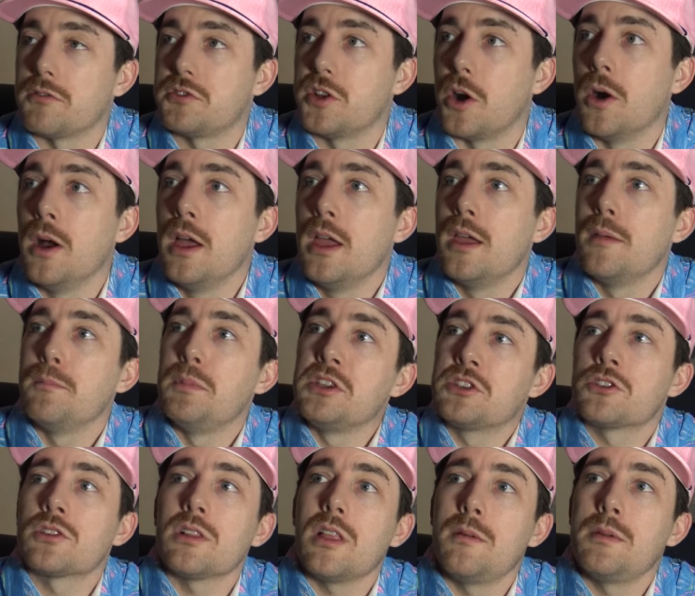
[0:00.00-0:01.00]
So be
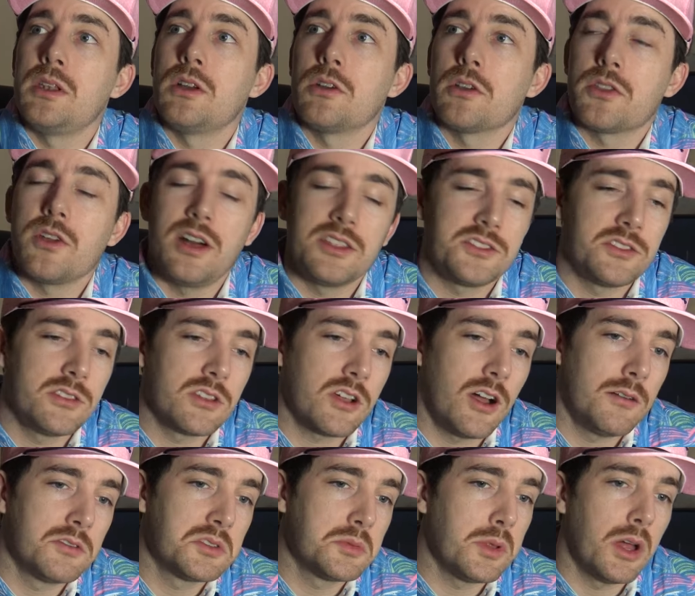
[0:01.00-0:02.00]
sure to let me know your thoughts in the
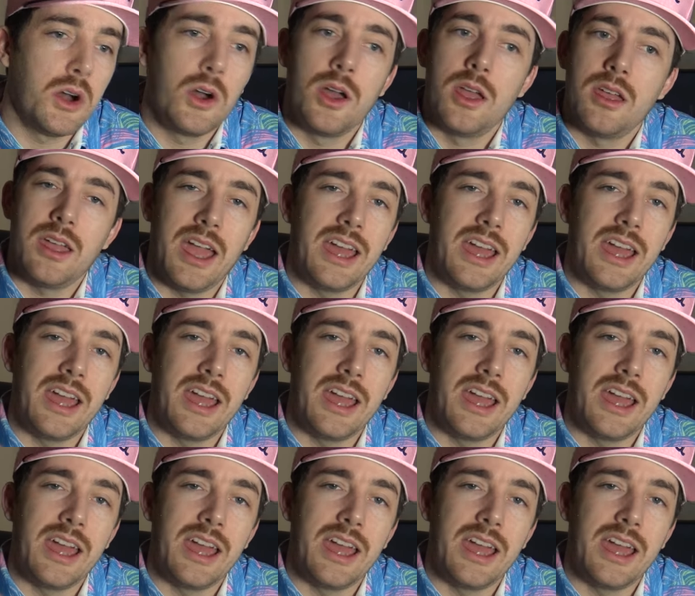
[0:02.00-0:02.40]
comments below.